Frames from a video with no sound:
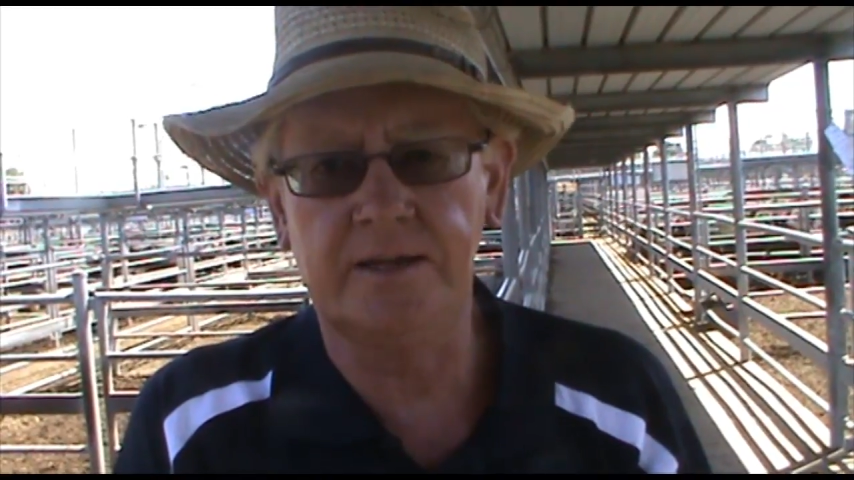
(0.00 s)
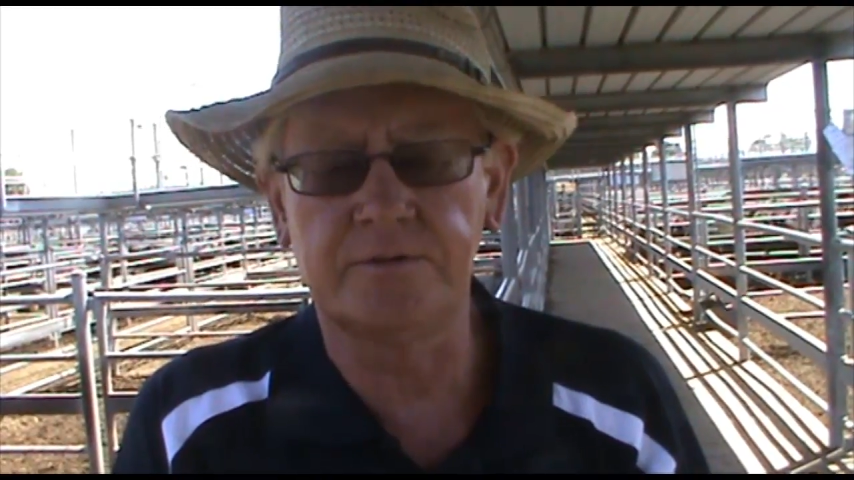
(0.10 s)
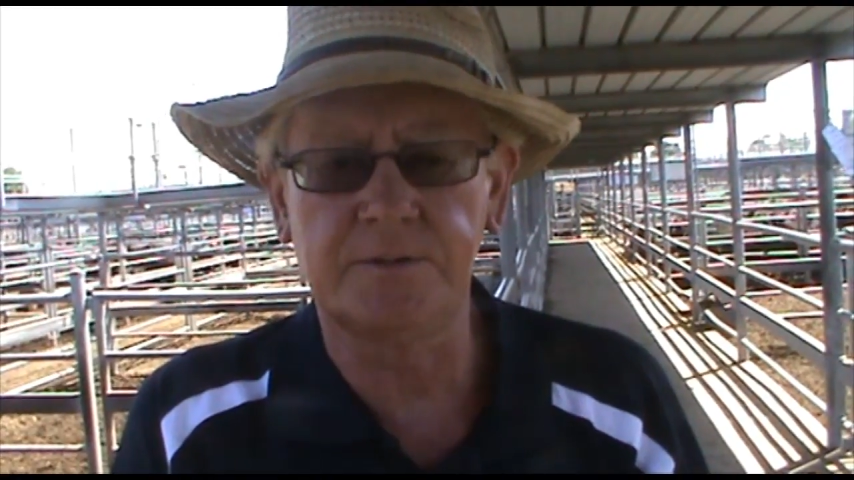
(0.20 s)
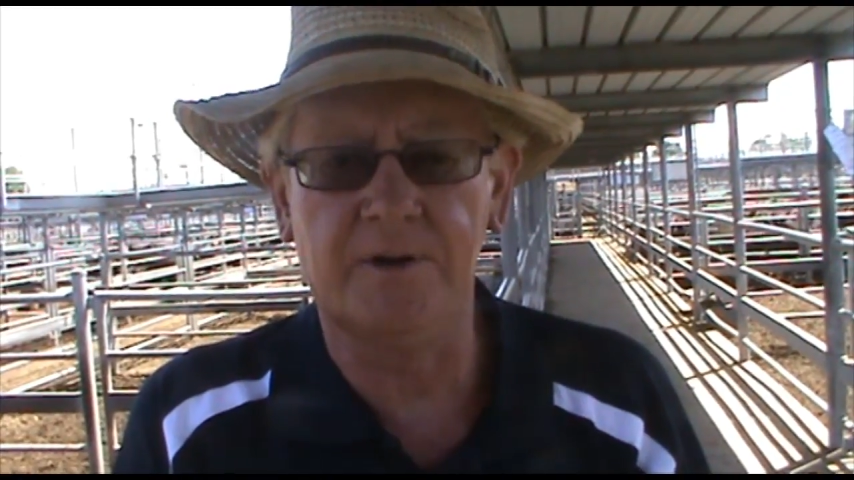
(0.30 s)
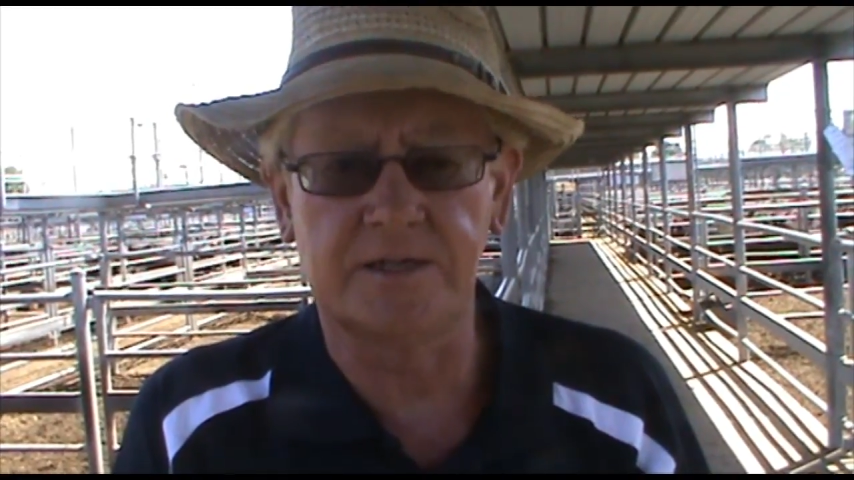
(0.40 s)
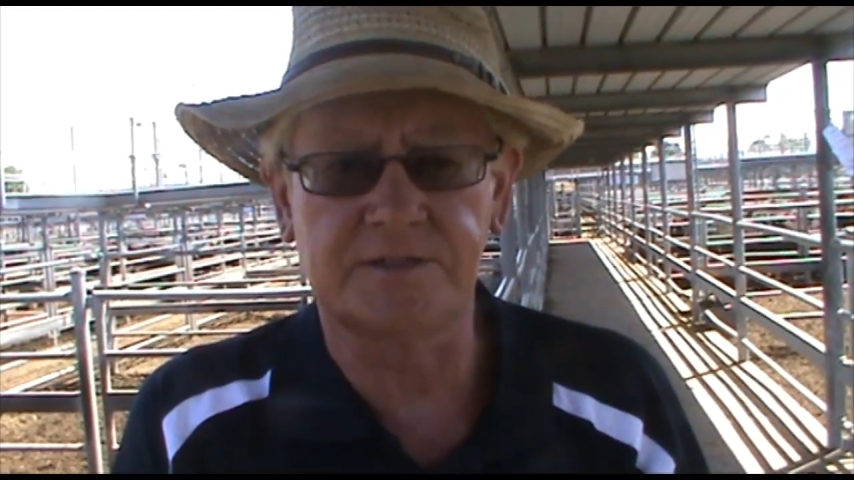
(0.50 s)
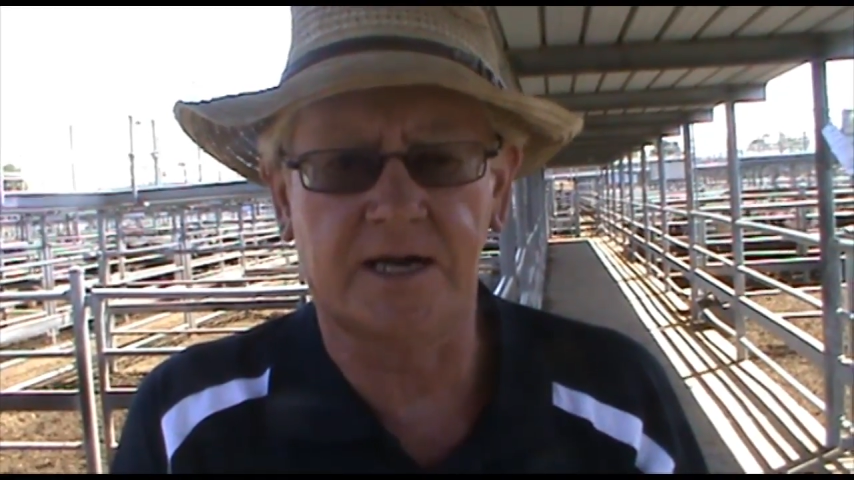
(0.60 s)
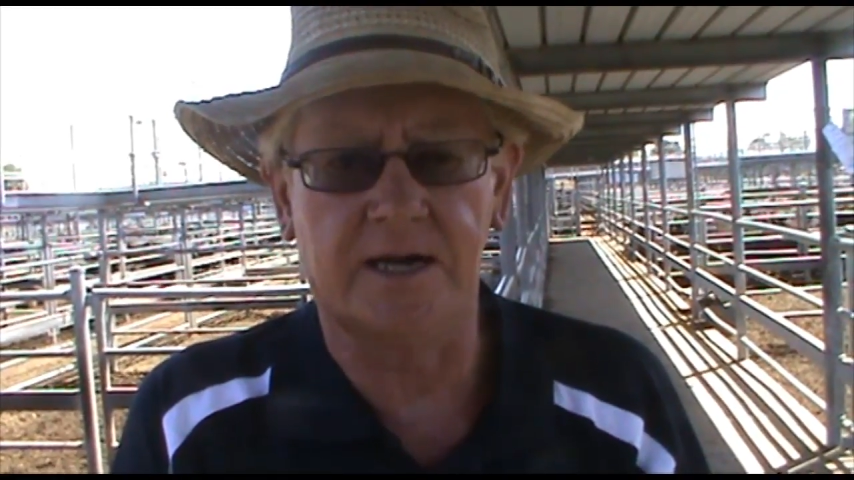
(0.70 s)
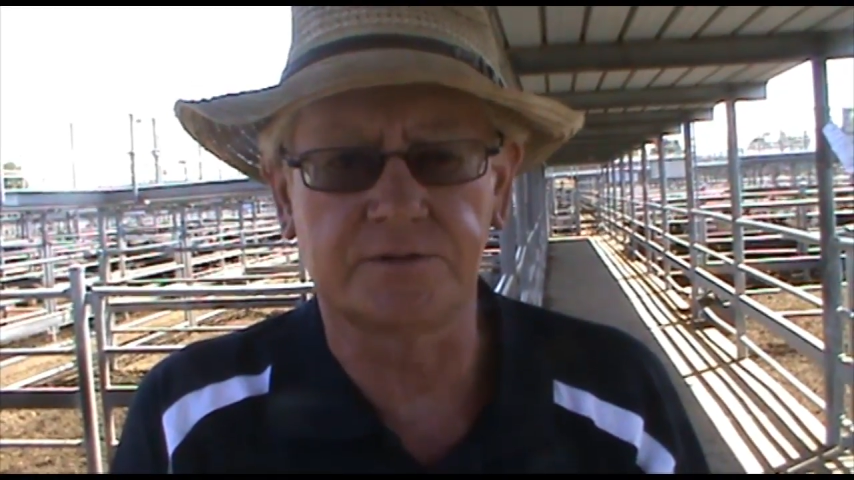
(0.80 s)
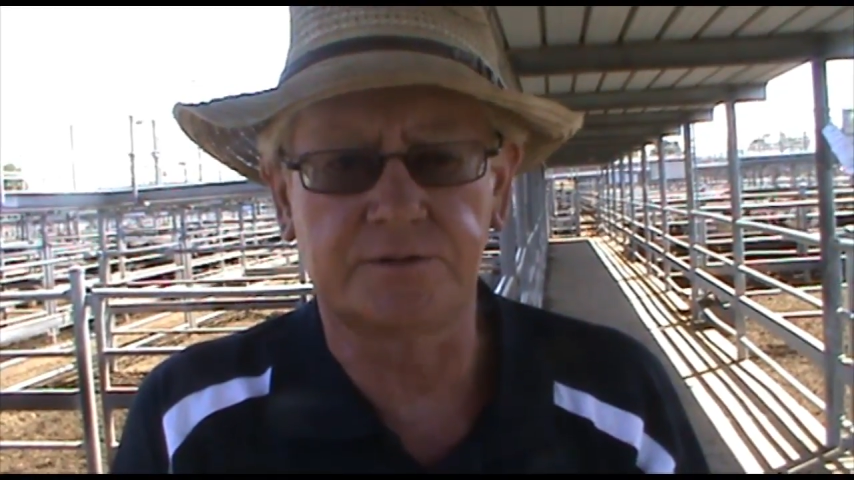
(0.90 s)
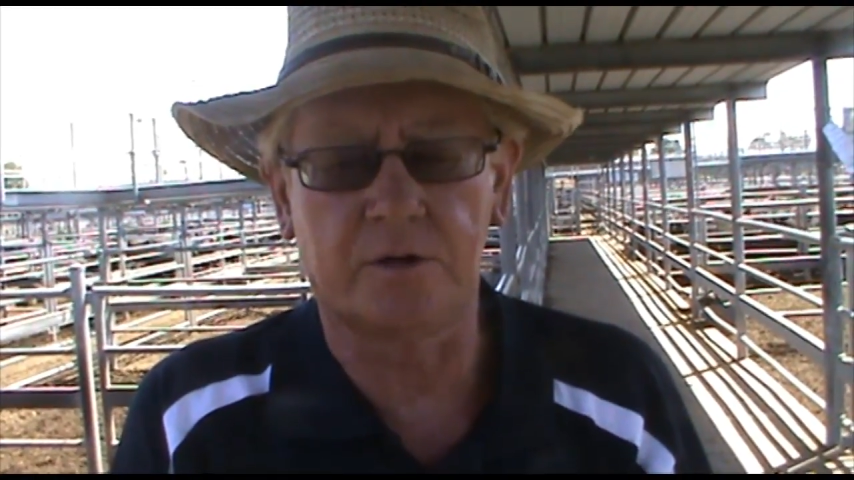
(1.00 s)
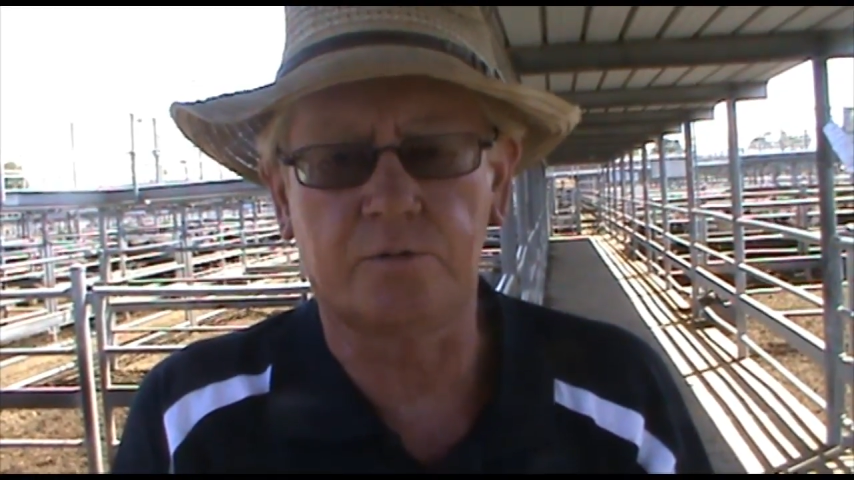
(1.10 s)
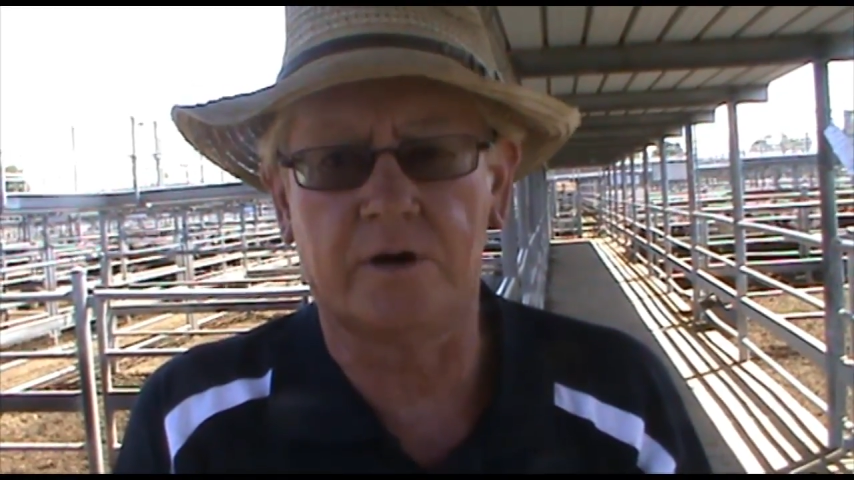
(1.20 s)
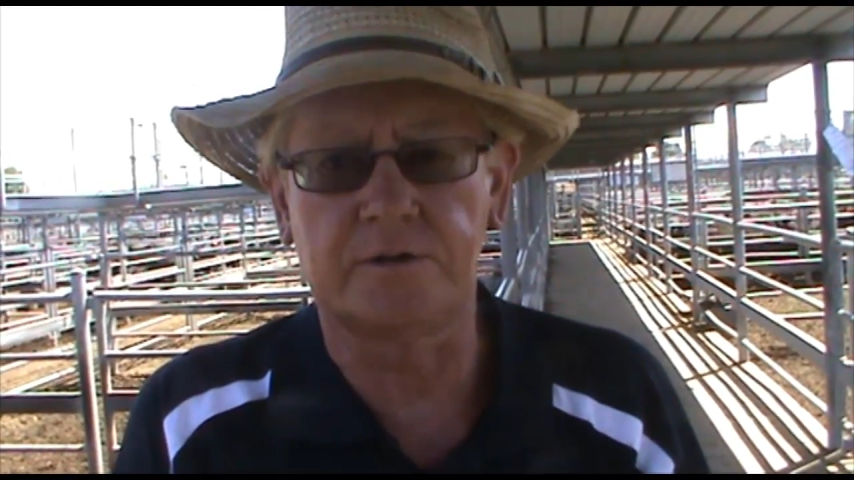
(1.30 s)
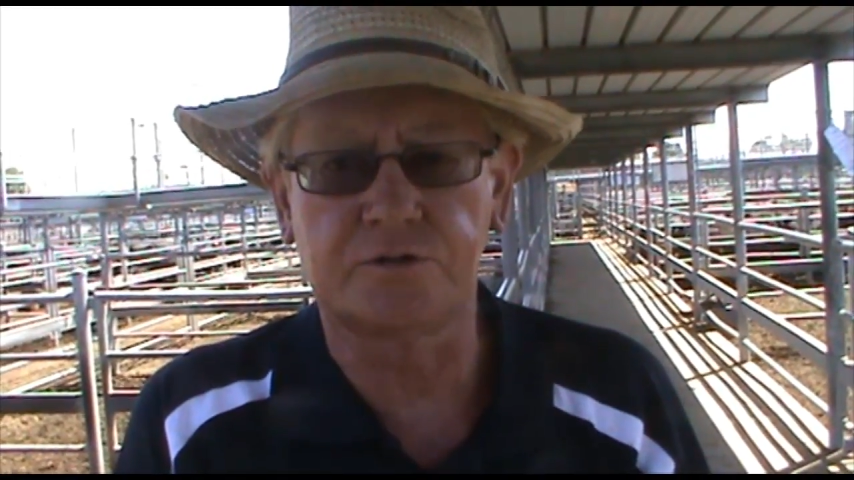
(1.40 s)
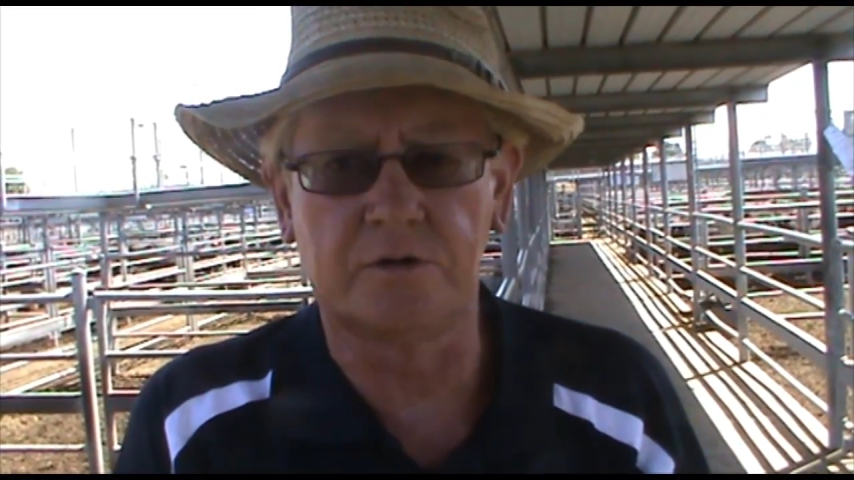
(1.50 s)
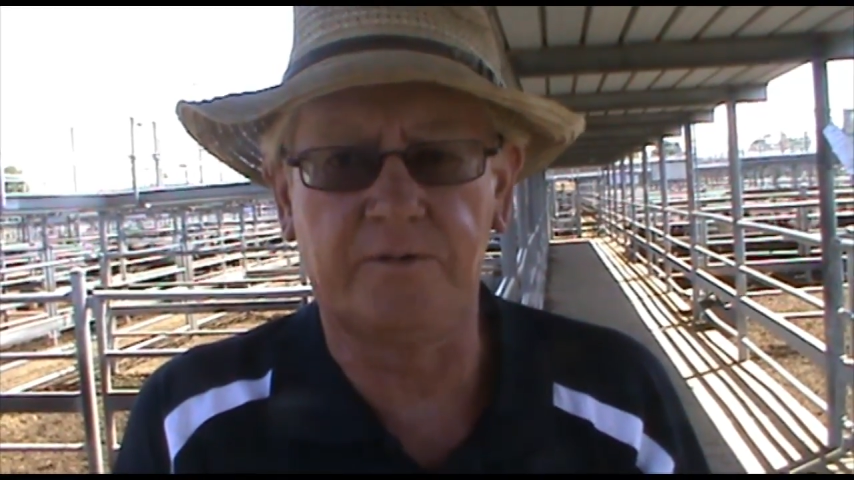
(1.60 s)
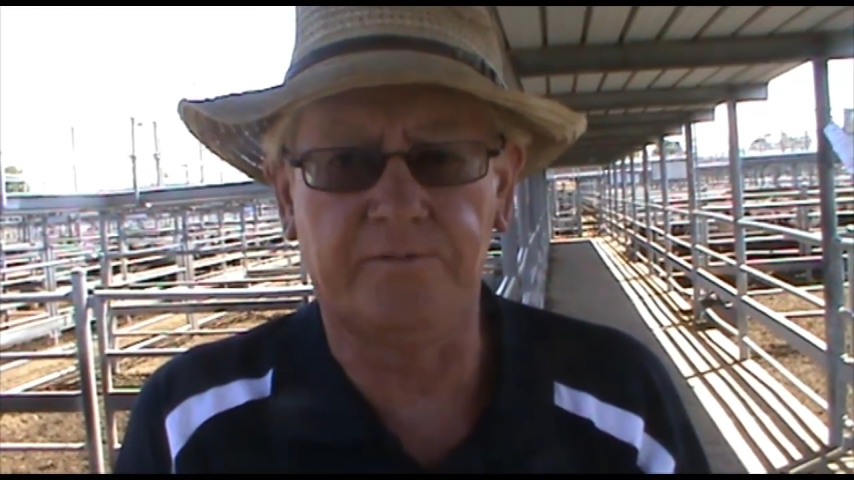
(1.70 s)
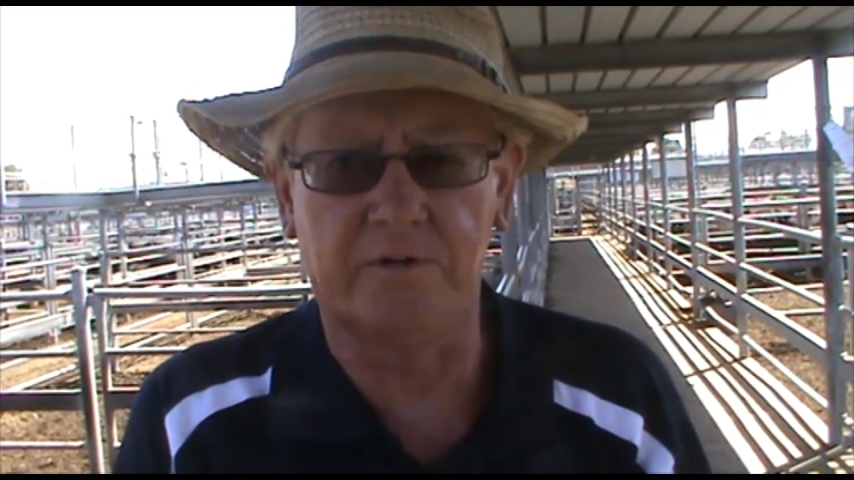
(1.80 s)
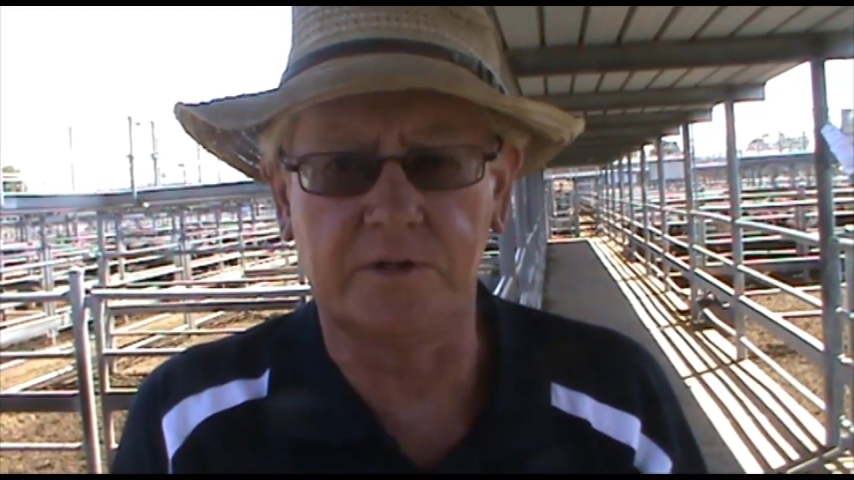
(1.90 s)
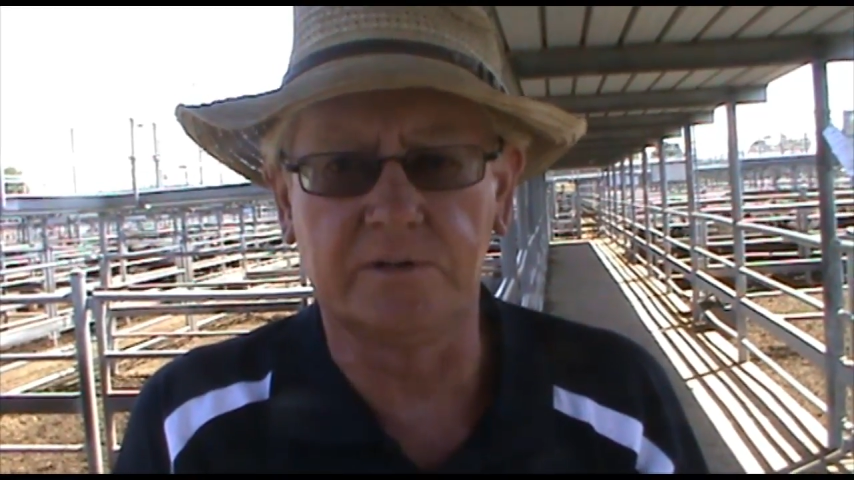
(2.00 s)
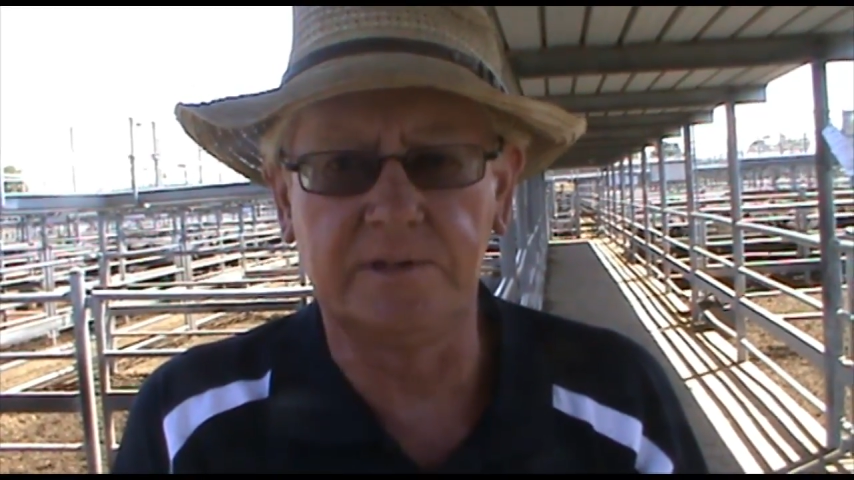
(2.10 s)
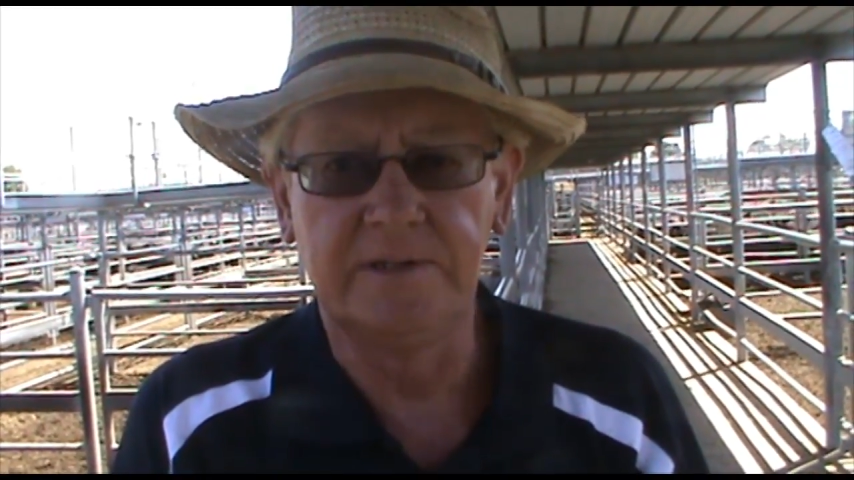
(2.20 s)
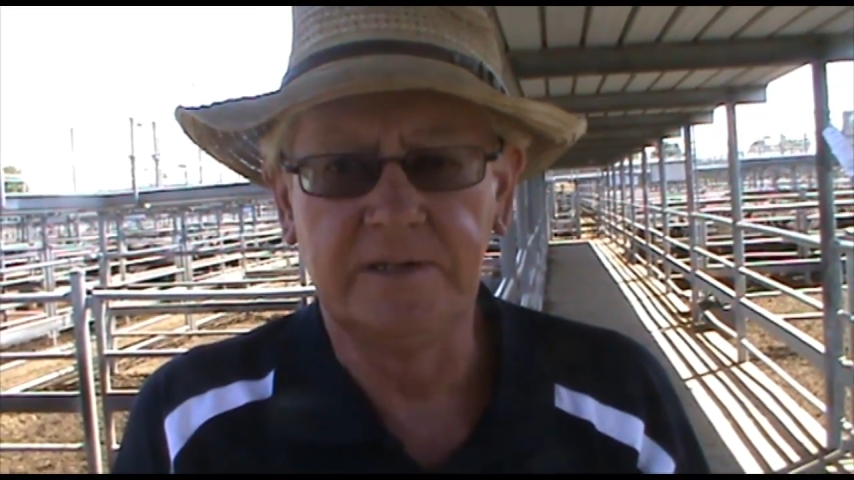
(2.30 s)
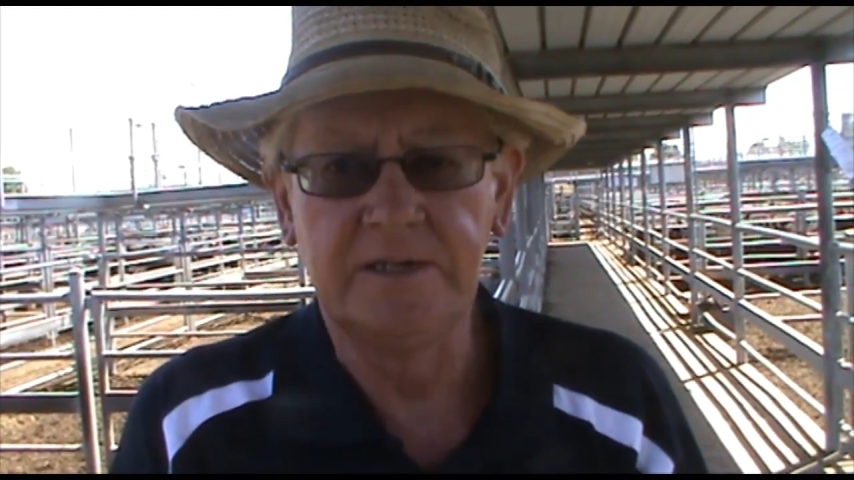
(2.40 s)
And there's some other sales, not quite as good, but very good.